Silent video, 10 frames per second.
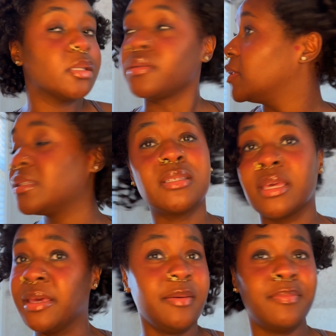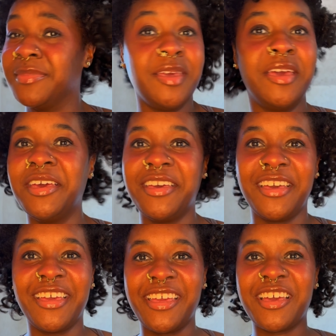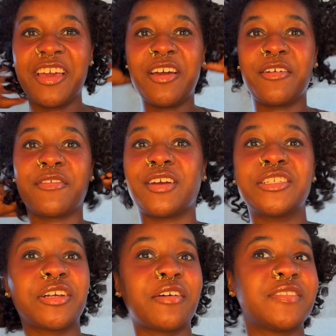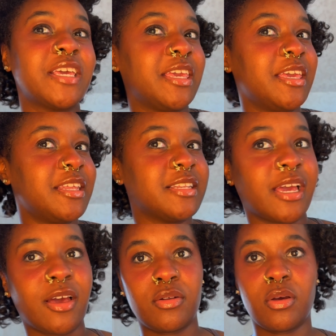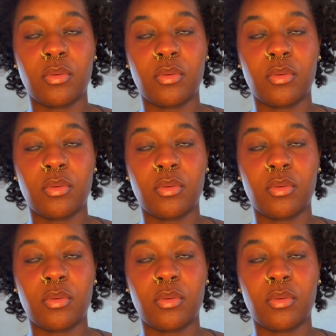so this is it. Fresh off taking it down,